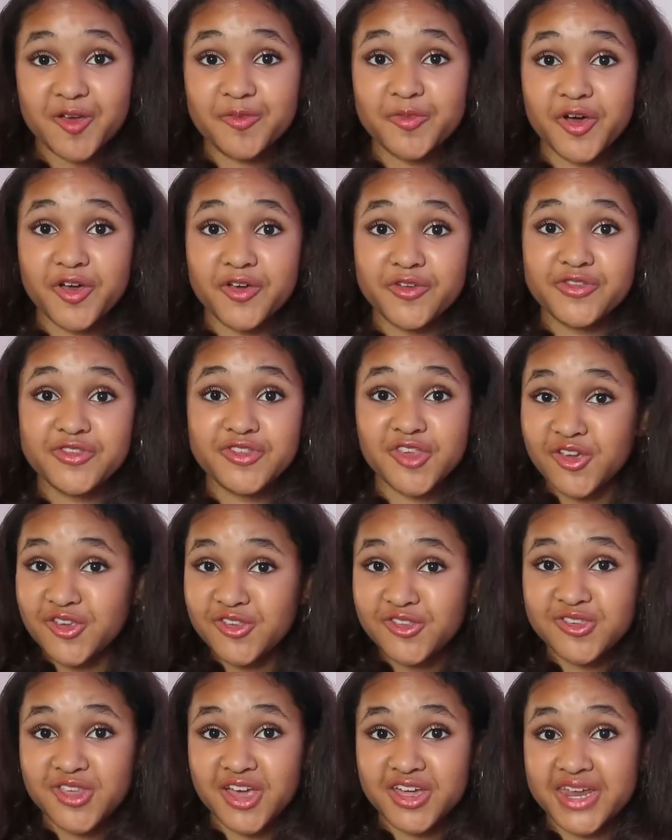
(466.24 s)
are both so
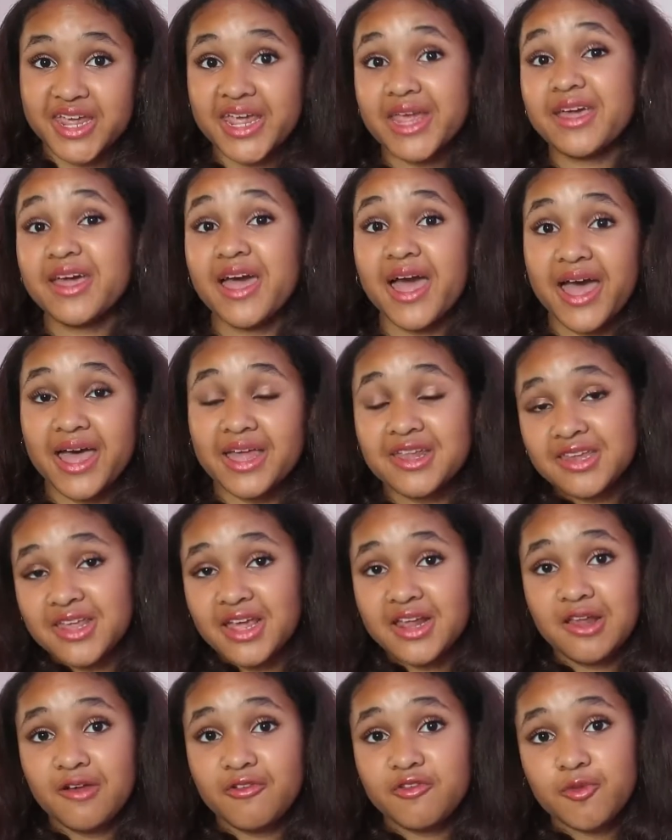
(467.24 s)
stunning, and
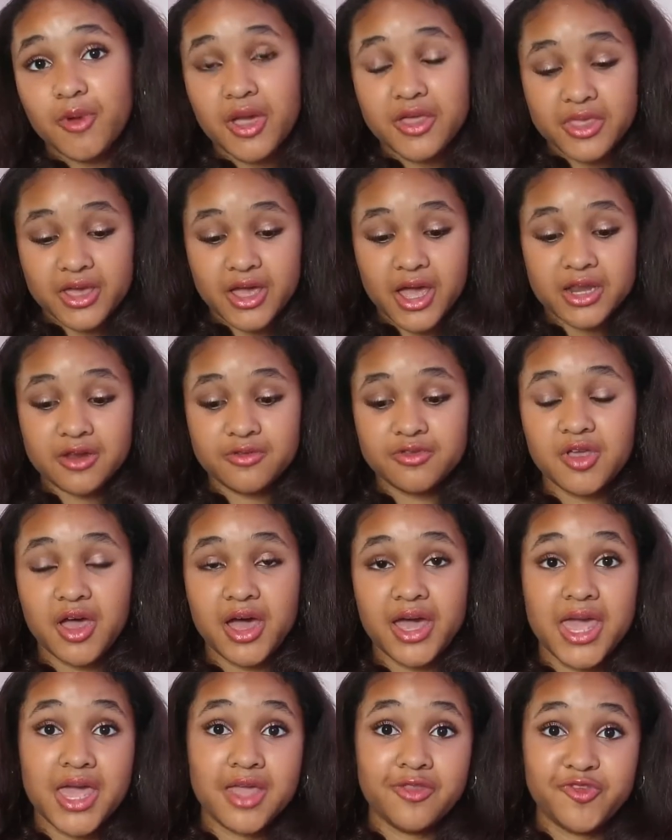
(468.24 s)
I love the way they kind of
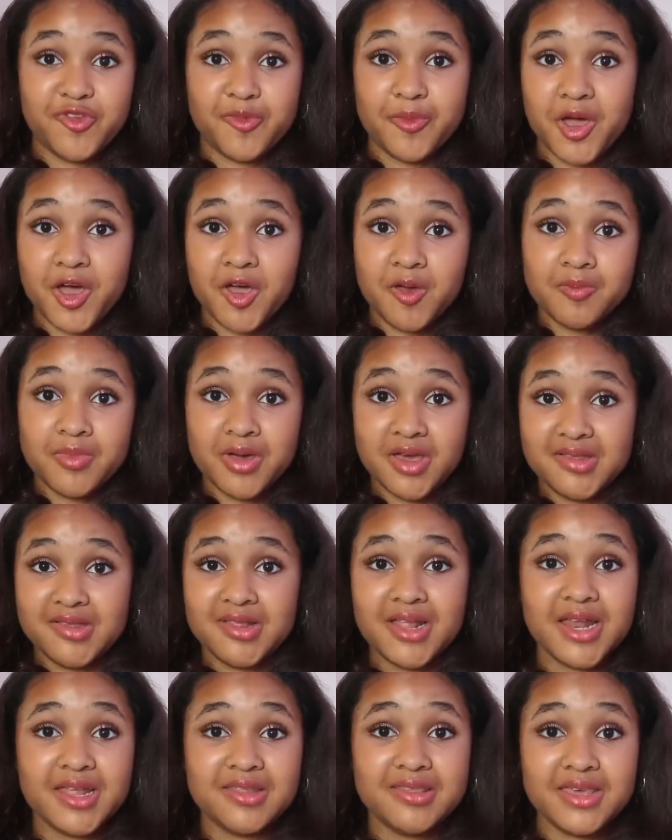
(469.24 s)
tie into my own
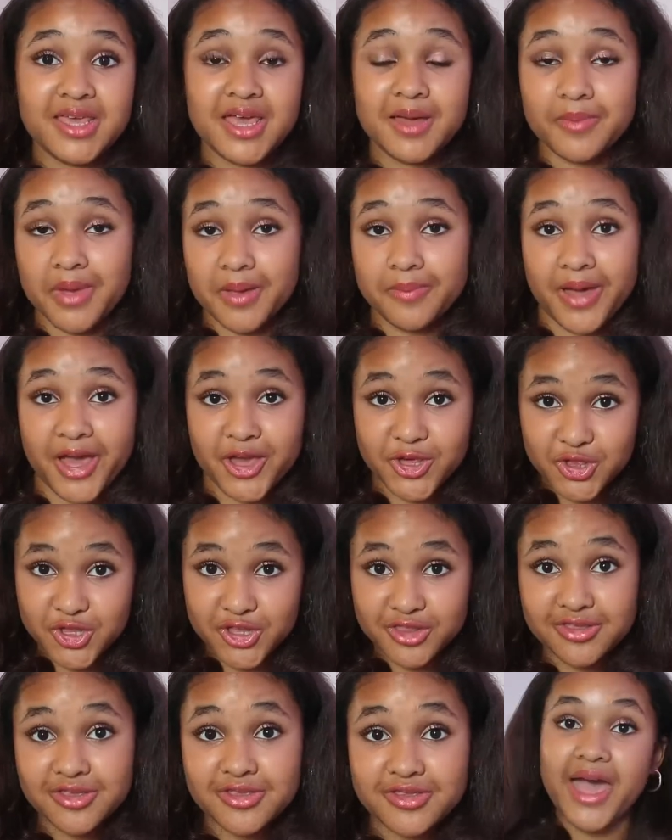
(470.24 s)
personality and my
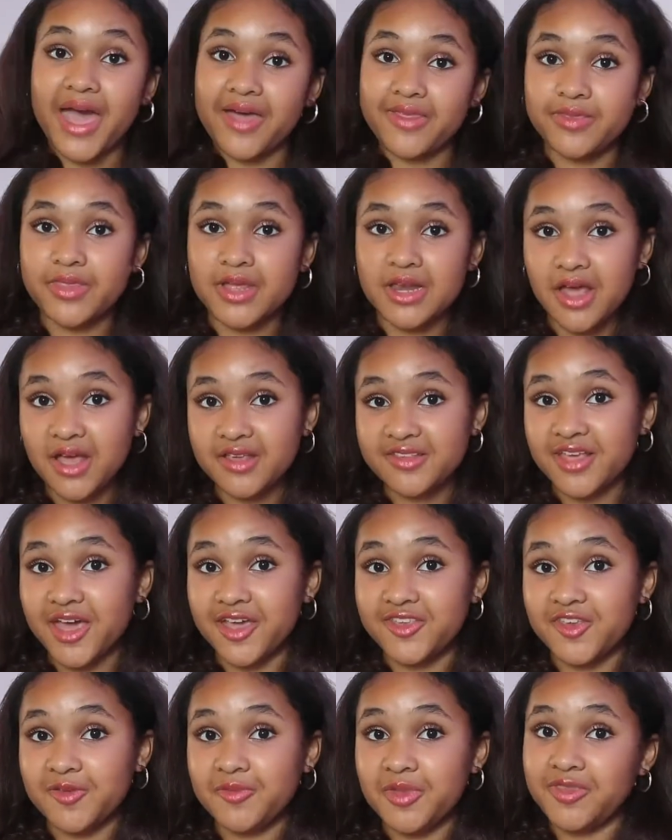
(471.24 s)
passions. And then the last
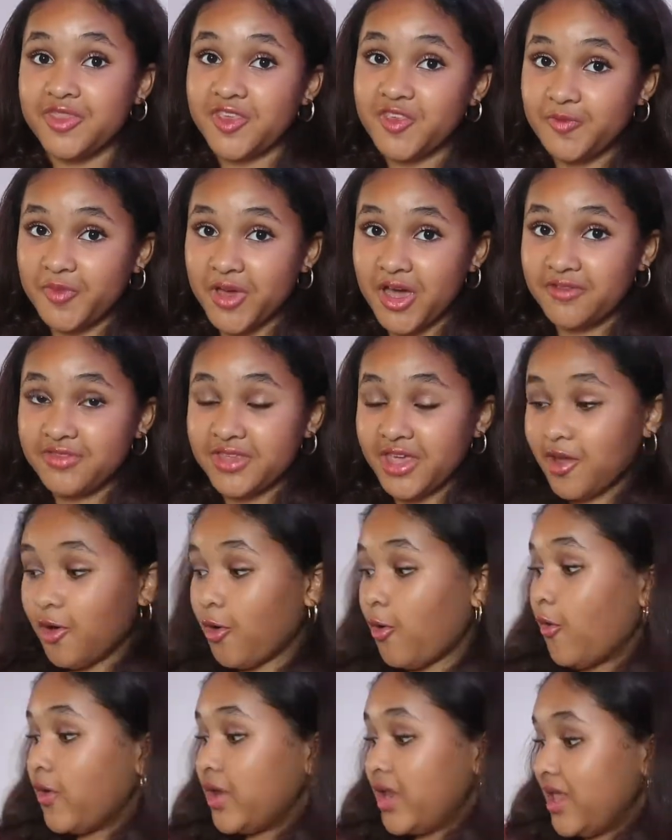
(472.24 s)
item in this birthday
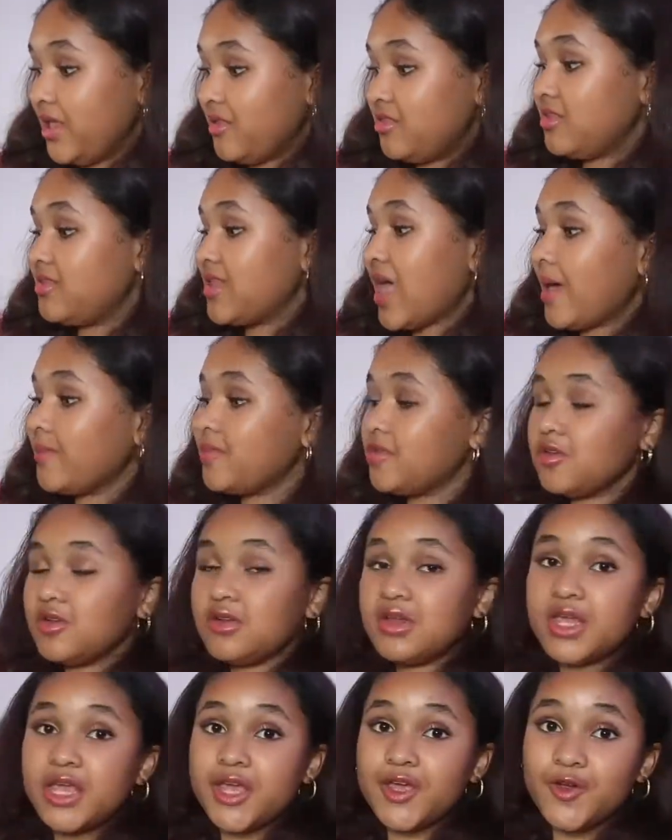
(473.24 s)
haul is this
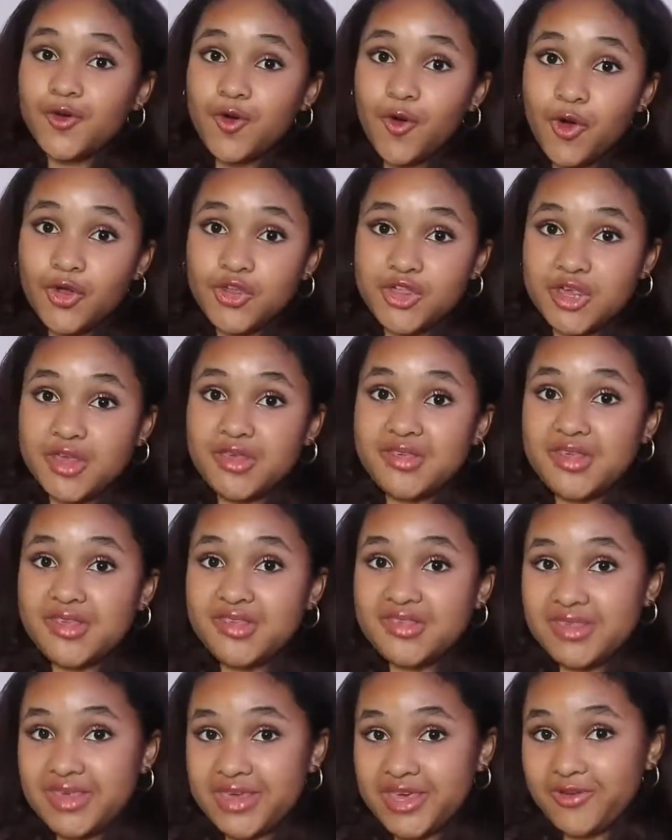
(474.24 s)
absolutely gorgeous
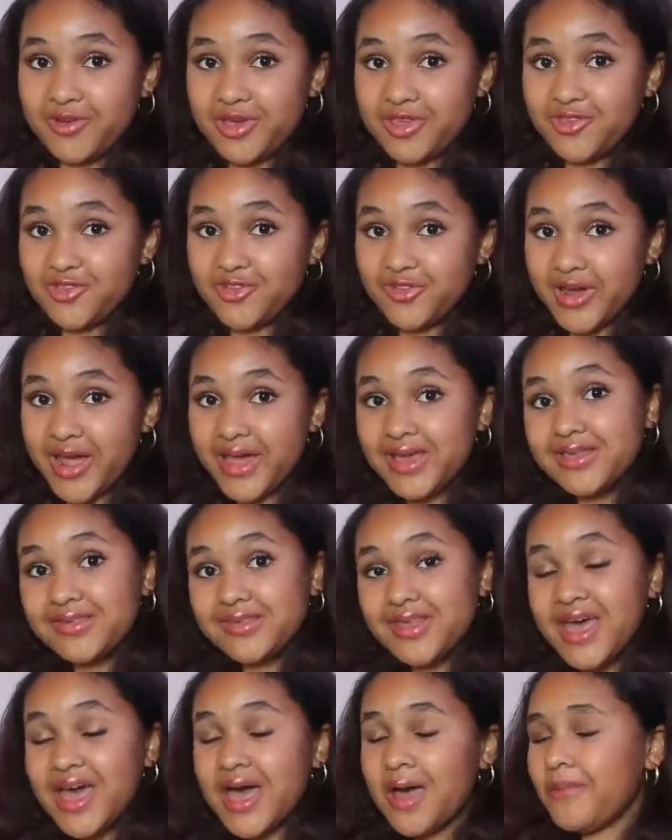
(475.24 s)
sequin dress.
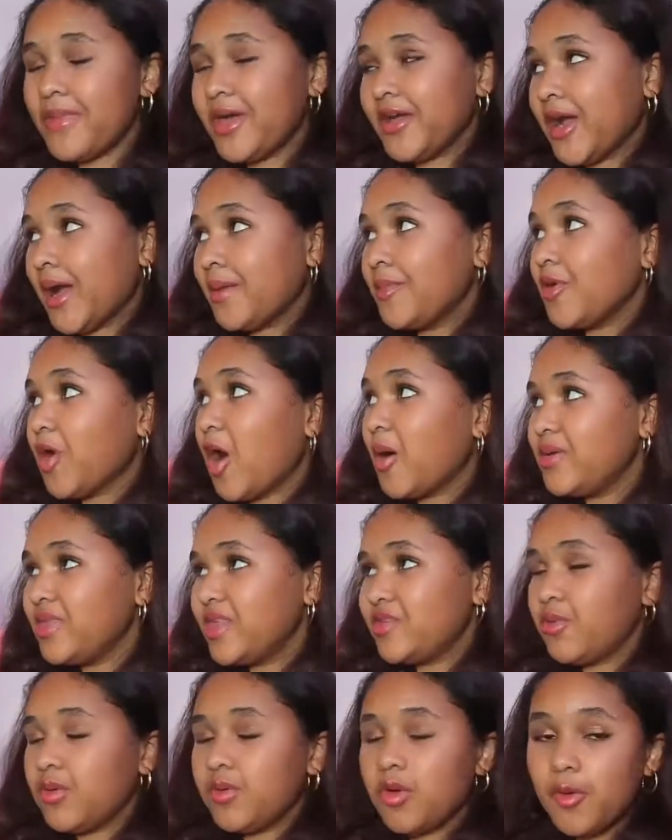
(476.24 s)
My grandma got me
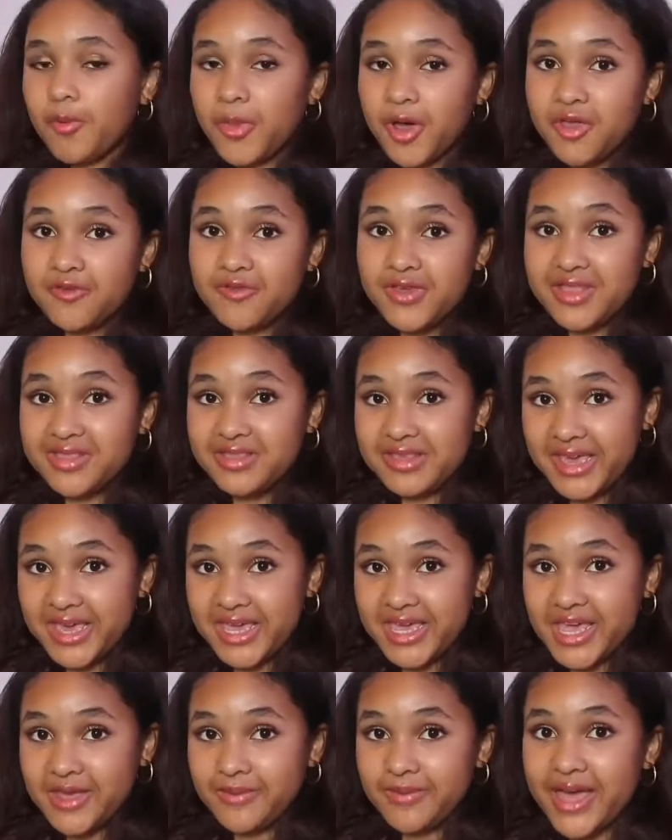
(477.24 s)
this when we were both in
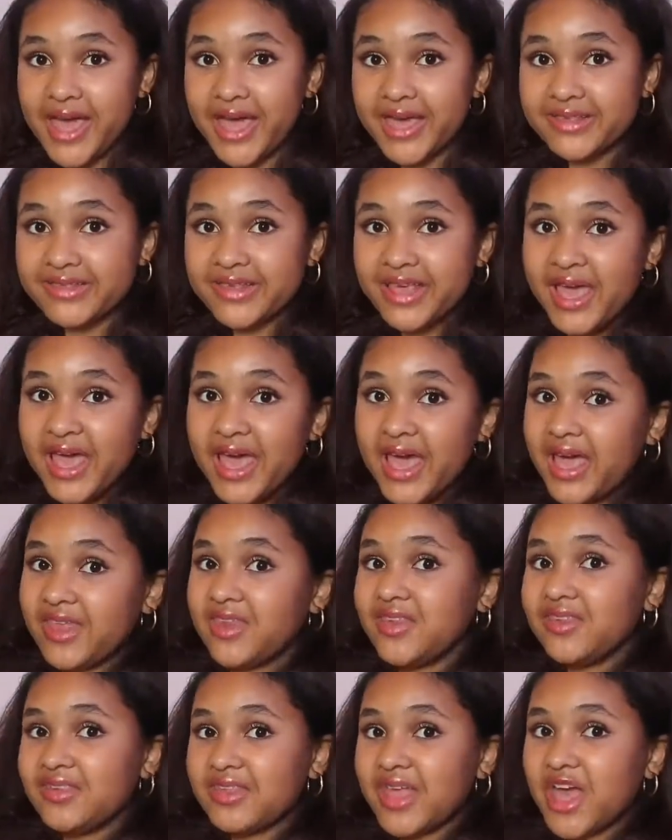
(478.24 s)
TK Maxx.
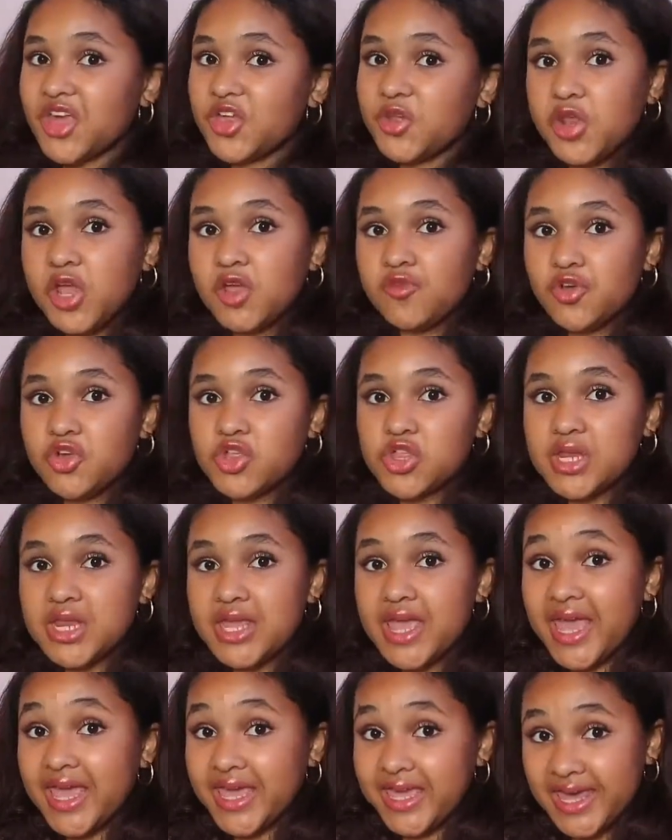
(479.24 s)
And this is actually
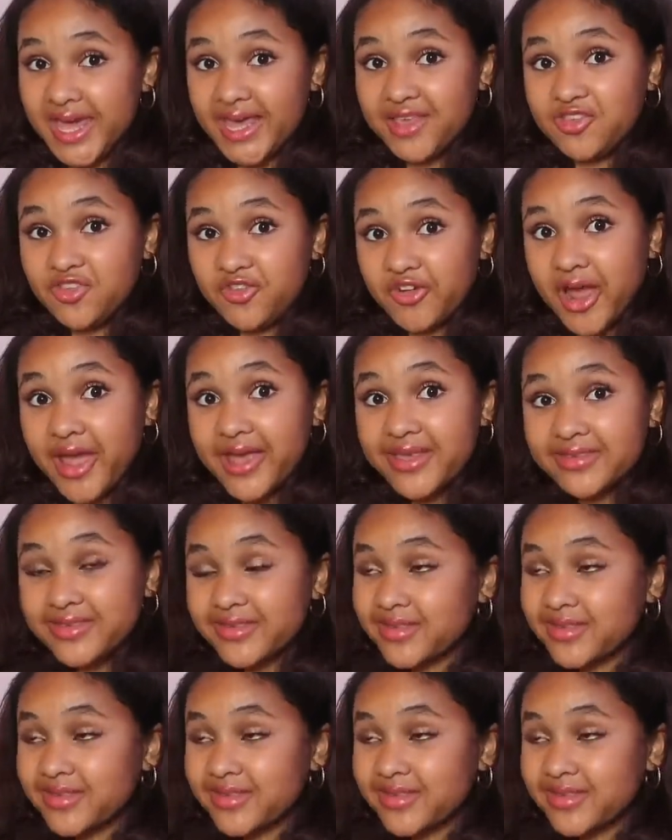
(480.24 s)
originally a guest dress.